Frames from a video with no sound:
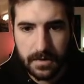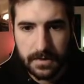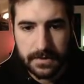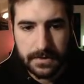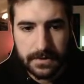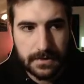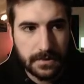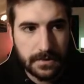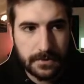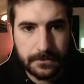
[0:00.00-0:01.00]

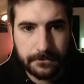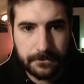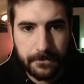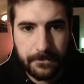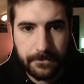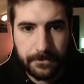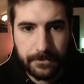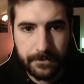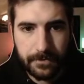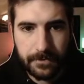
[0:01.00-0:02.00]

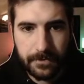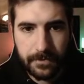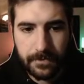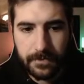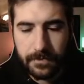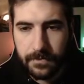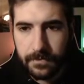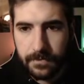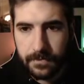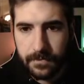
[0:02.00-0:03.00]

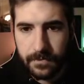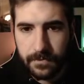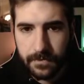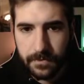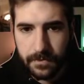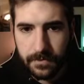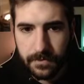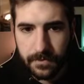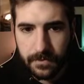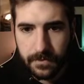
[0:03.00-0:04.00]

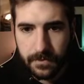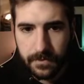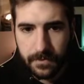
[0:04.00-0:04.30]
[no speech]